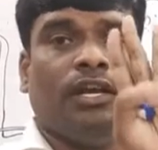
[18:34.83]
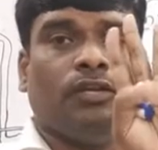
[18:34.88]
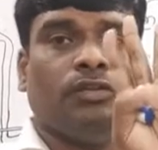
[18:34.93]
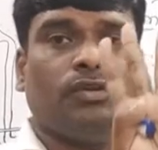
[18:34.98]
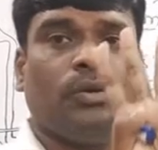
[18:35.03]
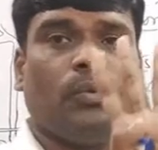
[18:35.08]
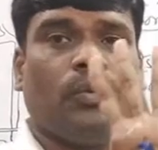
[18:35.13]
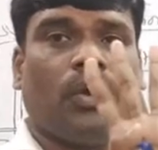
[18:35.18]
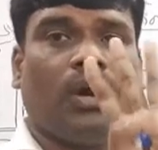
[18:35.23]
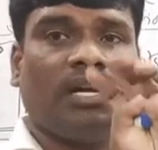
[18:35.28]

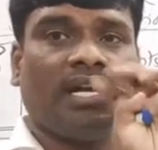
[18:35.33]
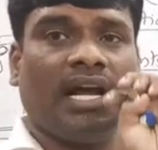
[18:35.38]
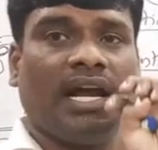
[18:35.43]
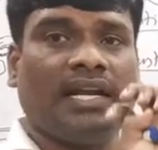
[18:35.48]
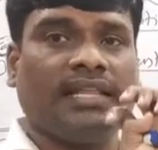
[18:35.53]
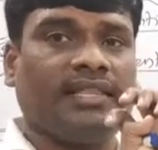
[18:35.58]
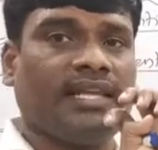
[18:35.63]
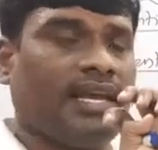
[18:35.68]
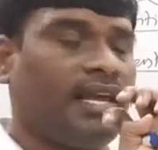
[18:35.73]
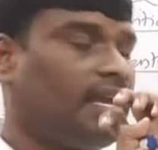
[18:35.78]
So what
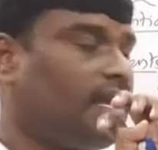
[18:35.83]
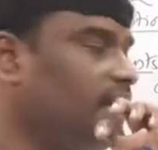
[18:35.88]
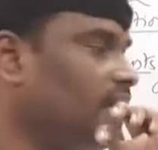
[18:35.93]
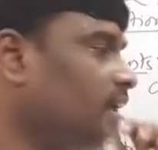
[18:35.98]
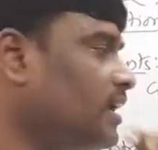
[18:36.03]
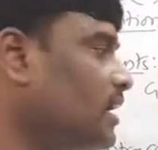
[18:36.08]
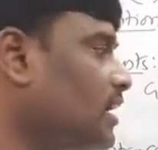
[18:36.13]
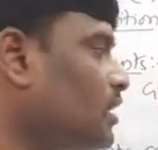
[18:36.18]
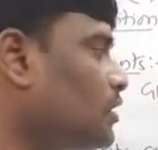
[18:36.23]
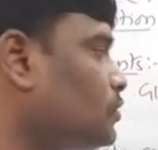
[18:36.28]
are
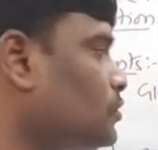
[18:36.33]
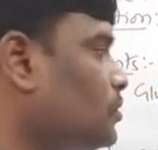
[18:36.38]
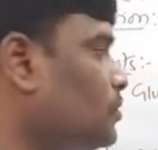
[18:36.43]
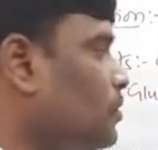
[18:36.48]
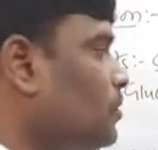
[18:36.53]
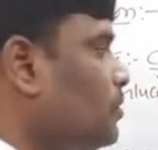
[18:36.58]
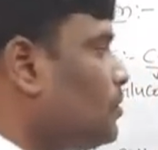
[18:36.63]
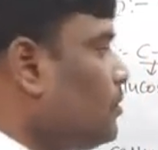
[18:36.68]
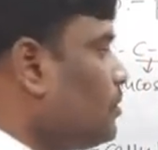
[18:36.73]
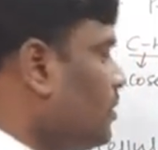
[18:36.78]
they?
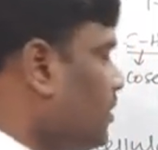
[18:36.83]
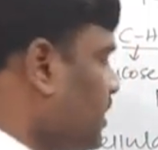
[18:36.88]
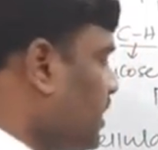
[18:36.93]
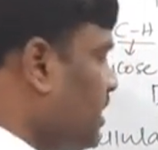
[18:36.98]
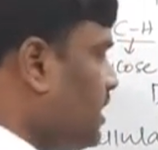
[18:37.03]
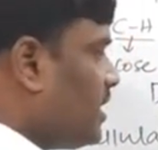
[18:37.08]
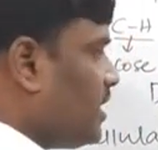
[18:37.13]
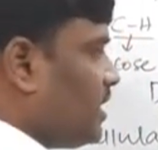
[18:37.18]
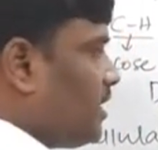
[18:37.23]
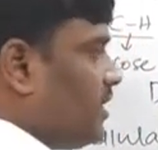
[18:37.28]
So
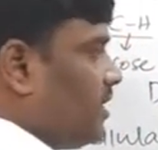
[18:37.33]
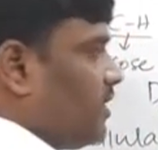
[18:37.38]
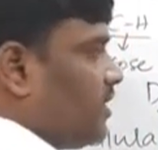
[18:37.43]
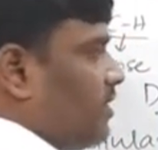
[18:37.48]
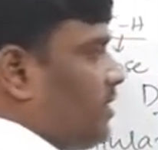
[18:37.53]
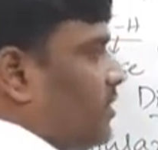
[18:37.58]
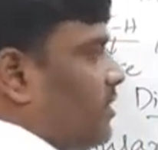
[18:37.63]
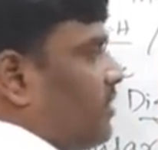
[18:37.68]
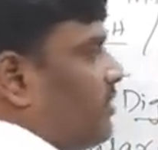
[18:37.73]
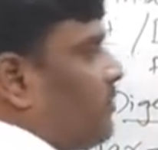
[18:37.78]

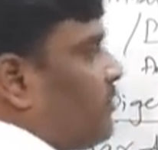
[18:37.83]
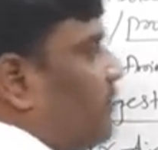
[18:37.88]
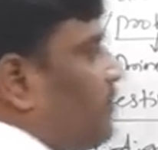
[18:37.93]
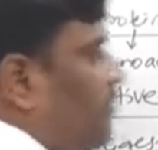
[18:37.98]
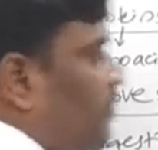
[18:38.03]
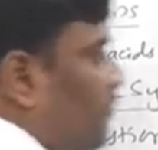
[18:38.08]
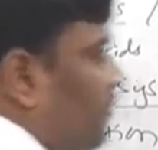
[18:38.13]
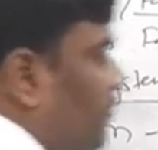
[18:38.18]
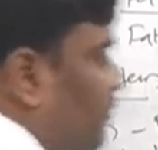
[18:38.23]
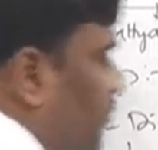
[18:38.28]
here
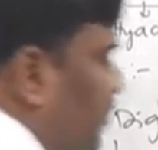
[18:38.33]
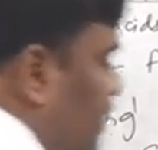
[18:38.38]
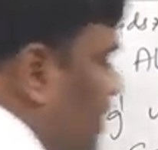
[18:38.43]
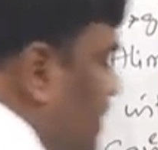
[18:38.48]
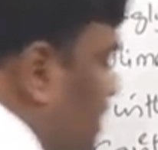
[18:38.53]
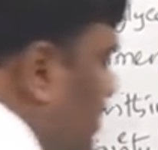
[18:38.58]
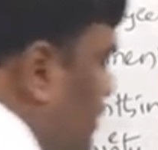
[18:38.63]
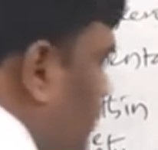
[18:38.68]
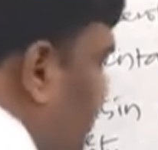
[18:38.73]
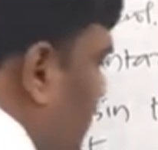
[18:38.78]

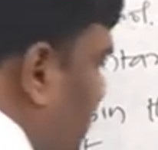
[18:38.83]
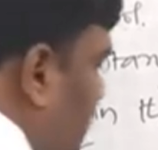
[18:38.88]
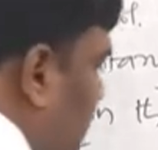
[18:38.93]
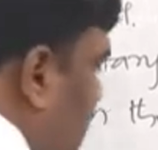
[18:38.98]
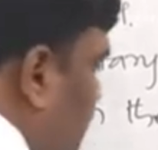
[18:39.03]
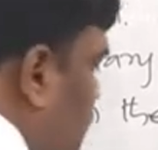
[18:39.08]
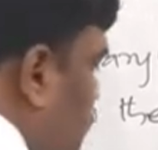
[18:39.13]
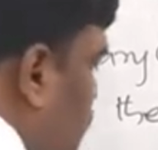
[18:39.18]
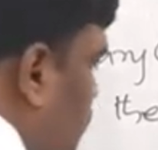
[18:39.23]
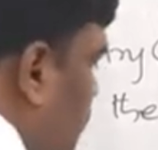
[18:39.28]
first one
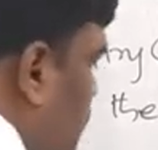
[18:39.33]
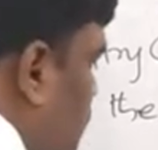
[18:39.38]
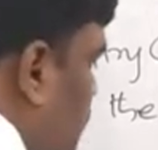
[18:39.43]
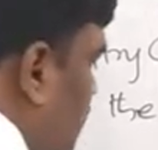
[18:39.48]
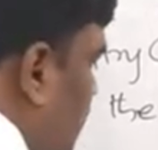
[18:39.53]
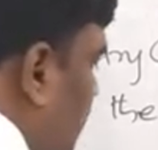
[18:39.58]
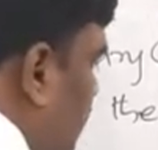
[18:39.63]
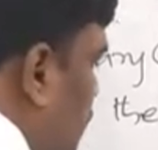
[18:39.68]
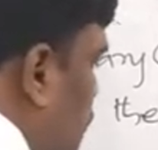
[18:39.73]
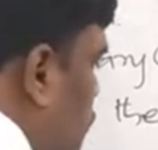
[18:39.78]
is what,
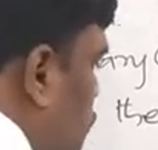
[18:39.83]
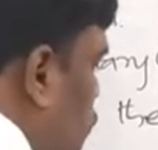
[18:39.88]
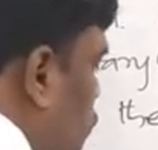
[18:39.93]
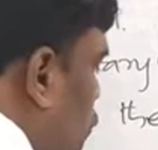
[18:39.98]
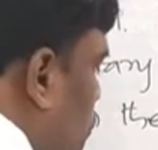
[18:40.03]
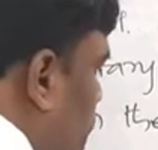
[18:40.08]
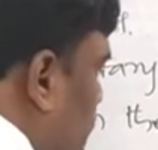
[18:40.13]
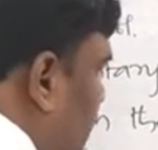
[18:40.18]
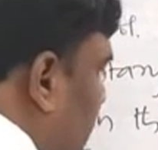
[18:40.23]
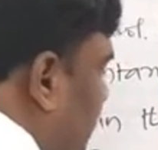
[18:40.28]
children?
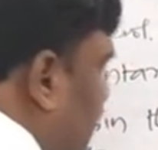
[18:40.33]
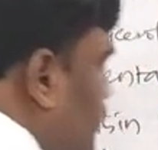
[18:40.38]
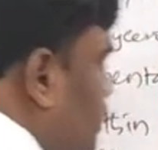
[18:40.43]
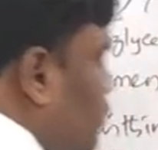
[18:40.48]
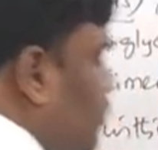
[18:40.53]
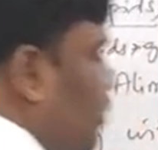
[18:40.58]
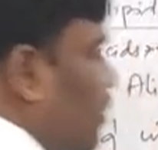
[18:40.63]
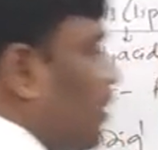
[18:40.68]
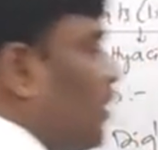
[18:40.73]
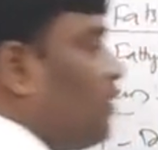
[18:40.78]
2
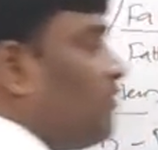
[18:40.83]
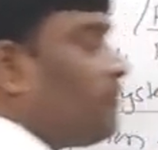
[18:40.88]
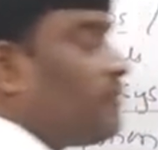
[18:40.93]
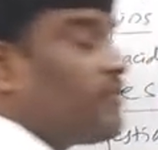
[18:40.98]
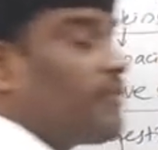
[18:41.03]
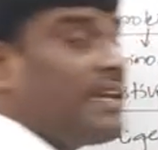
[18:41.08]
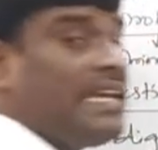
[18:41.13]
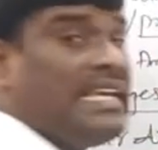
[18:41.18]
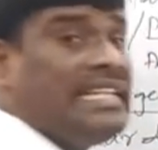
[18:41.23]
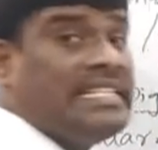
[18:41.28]
pairs
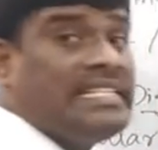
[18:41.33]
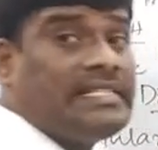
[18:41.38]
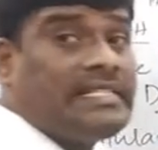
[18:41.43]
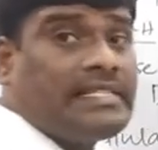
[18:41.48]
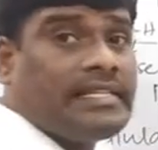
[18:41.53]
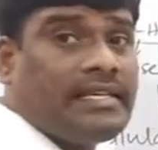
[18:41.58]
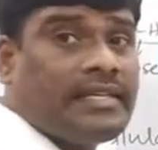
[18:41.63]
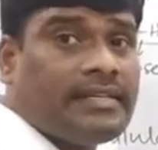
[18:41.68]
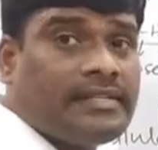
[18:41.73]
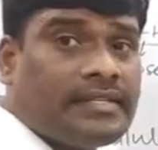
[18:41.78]
of
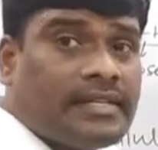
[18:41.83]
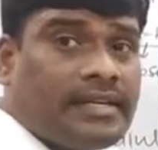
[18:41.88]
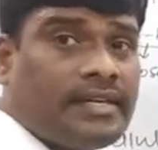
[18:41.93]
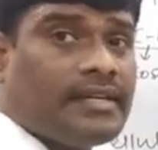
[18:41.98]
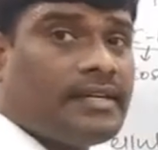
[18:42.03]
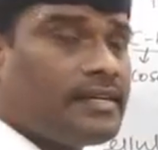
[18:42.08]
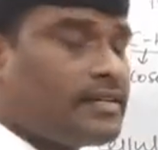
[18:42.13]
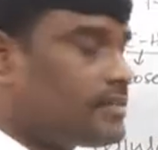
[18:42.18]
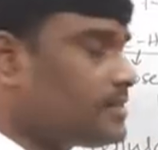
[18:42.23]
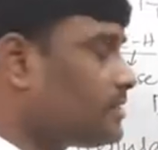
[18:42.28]

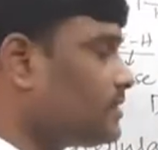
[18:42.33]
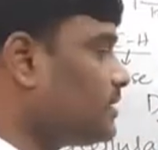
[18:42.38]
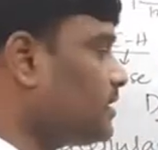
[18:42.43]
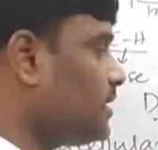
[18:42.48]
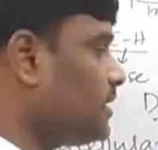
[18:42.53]
incisors,